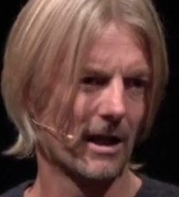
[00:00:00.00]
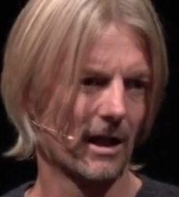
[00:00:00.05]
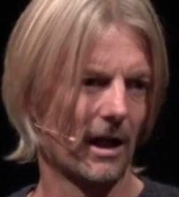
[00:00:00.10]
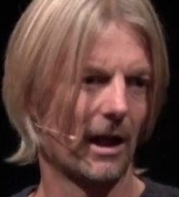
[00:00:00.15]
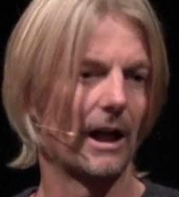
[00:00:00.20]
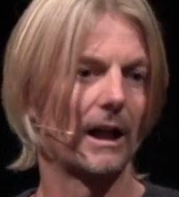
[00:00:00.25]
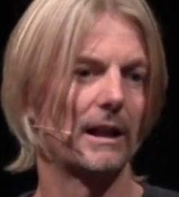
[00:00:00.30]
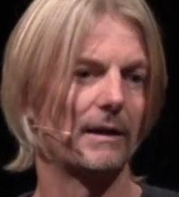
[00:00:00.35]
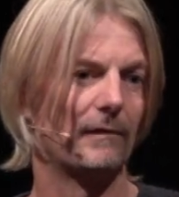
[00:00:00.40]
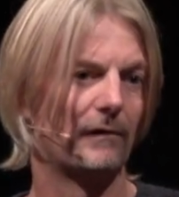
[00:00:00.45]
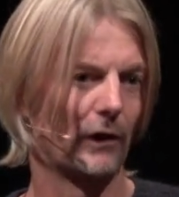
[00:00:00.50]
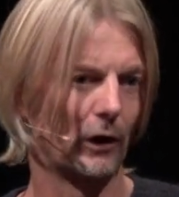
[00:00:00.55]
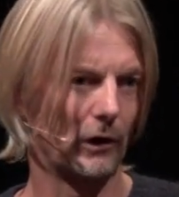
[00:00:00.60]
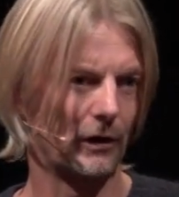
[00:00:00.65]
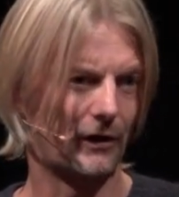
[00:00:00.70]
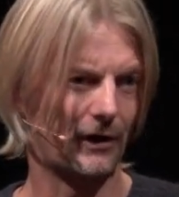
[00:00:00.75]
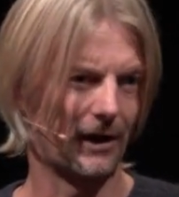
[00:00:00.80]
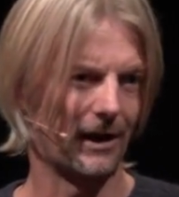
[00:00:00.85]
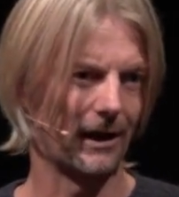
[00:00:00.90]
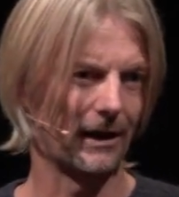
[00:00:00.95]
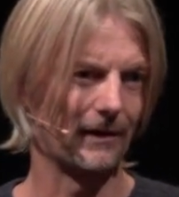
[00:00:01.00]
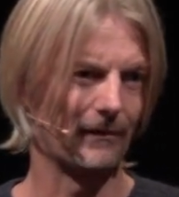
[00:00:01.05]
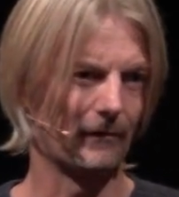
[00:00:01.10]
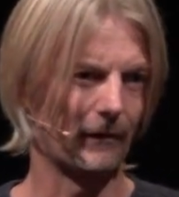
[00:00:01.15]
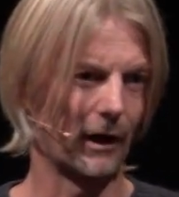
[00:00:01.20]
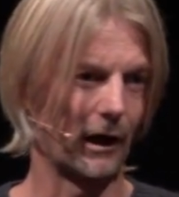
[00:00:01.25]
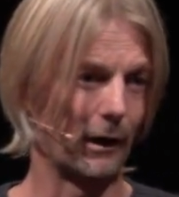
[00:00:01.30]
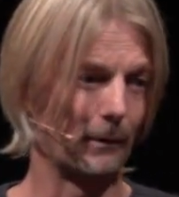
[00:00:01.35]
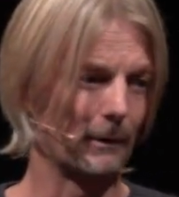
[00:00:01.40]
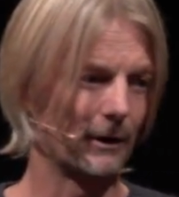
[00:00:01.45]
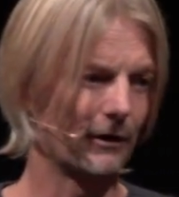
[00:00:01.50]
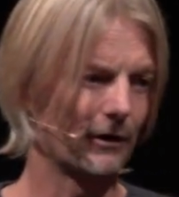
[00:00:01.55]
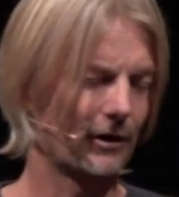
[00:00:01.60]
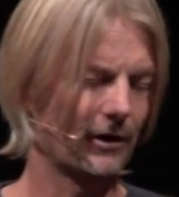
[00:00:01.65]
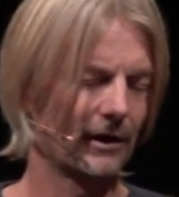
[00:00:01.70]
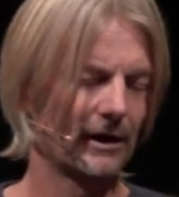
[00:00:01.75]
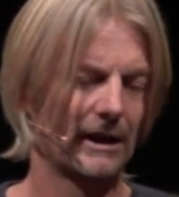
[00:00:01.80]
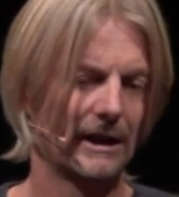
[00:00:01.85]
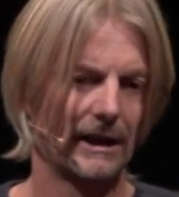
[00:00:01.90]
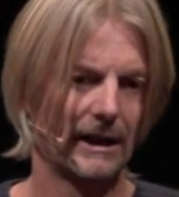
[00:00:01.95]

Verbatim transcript: highly volatile environments.